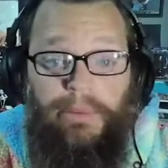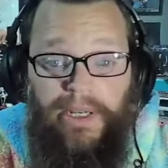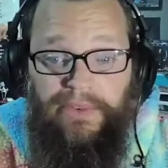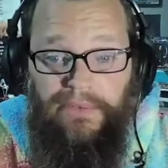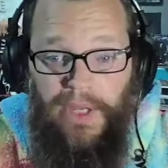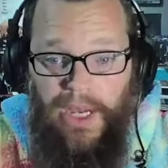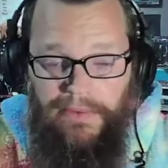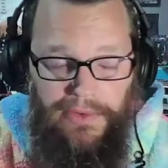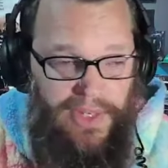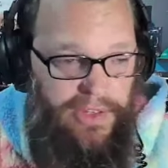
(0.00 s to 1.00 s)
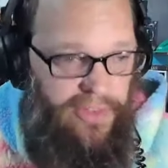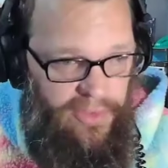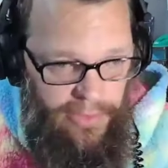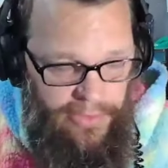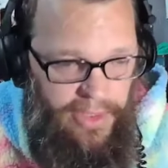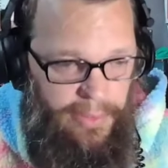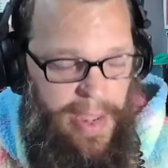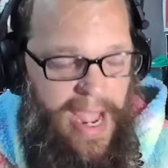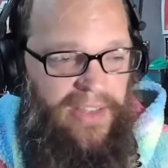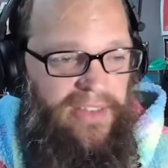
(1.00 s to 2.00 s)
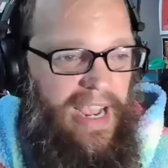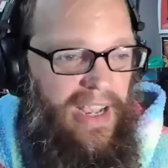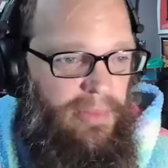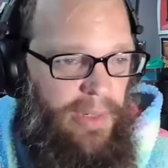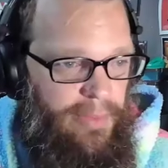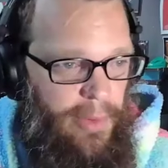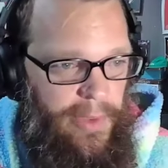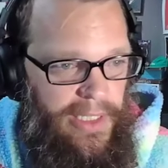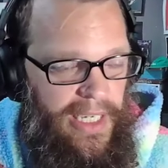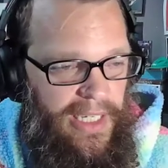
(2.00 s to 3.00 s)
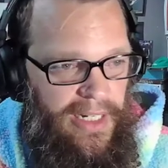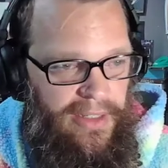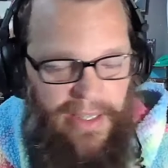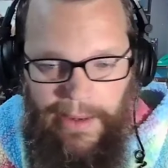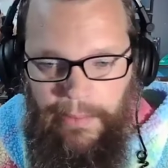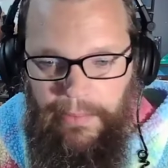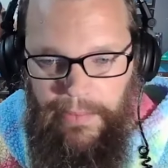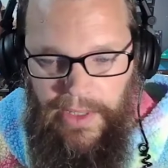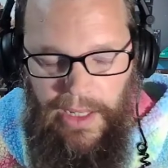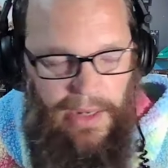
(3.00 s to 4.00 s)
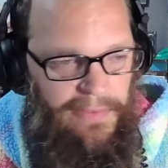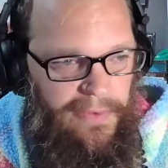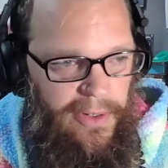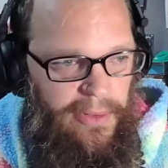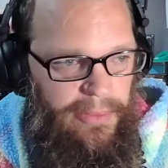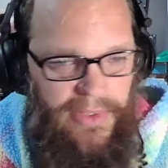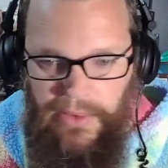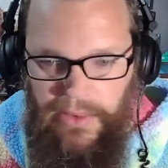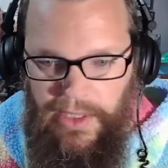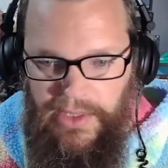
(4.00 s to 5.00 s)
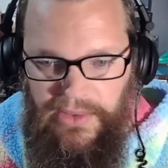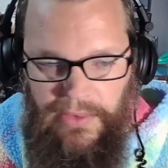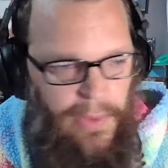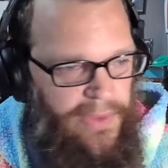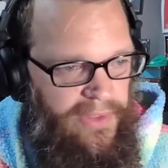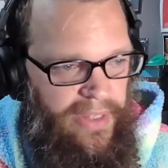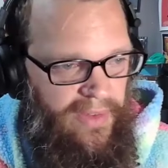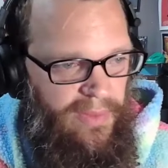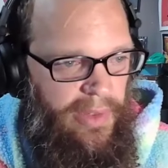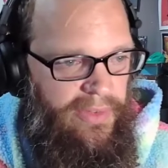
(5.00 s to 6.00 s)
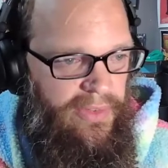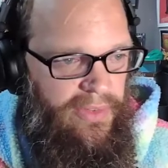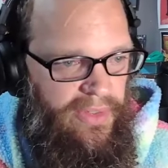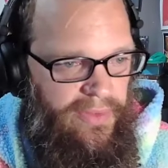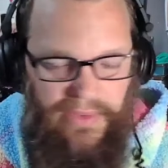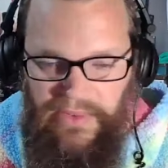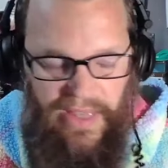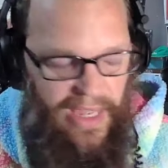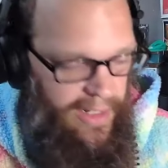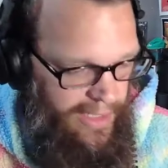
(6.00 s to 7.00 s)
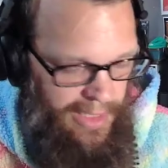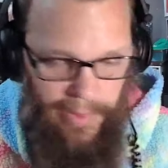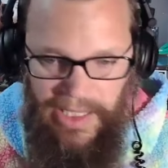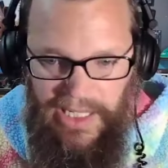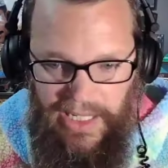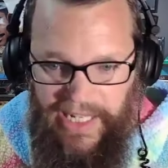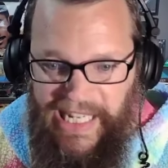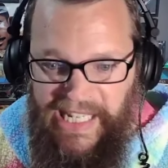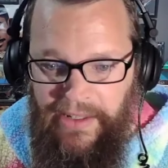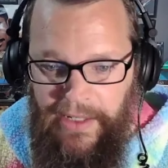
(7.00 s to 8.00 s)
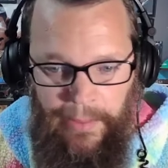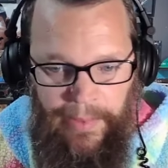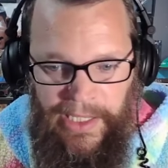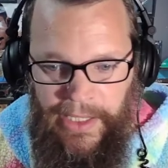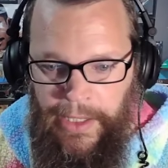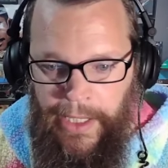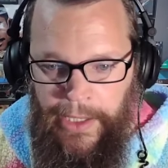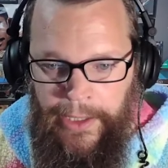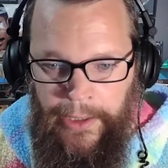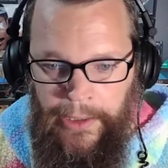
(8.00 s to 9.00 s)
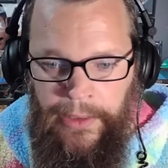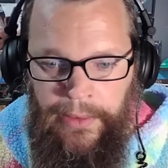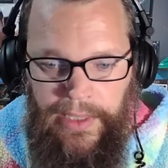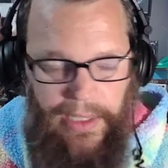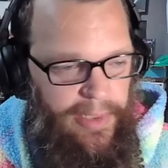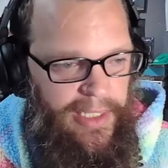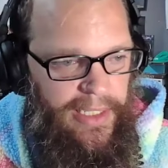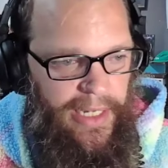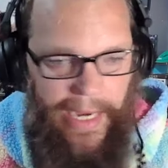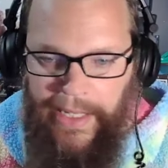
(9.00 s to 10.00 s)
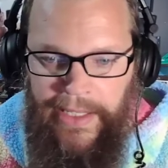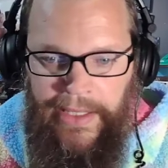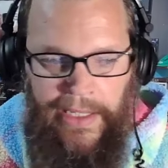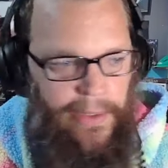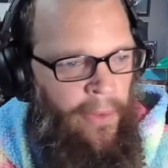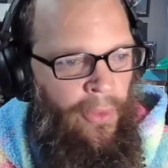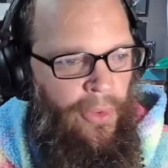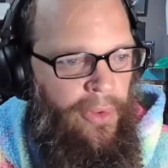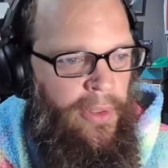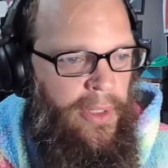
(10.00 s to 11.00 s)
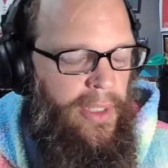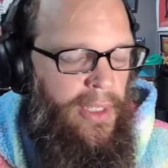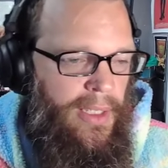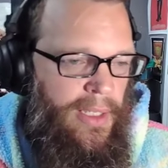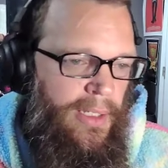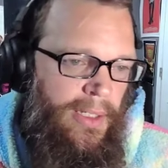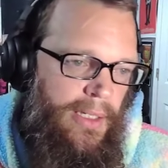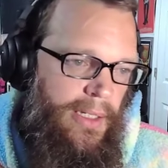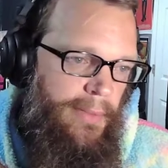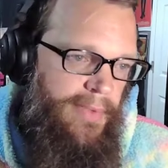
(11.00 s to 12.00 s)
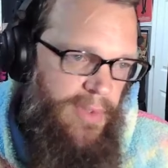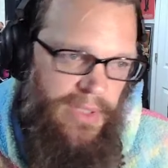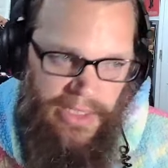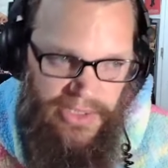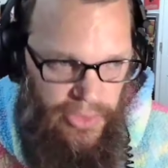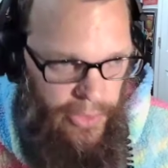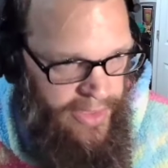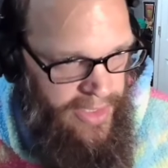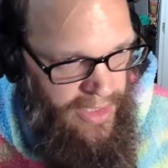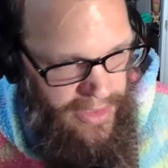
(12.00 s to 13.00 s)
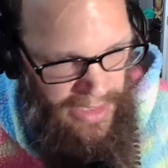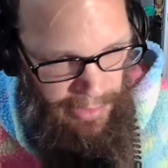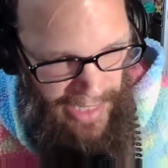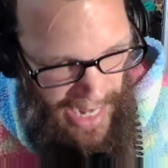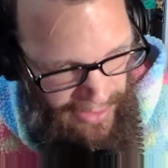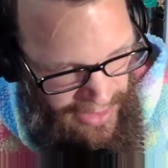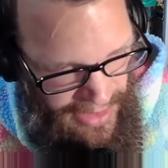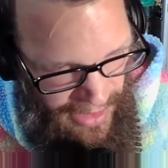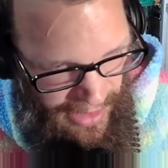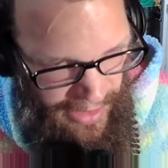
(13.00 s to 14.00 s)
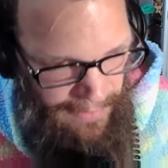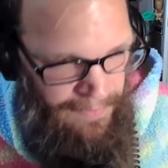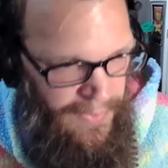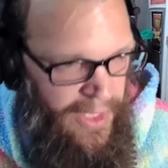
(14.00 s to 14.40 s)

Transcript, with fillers: minutes of conversations with the uh, past castmates, but we can't get a damn confirmed list of what the text messages even said. Like, can we get a hint? Can we get a like clue? Can we get anything at all? Um, this was cut short. Tim and Alex time.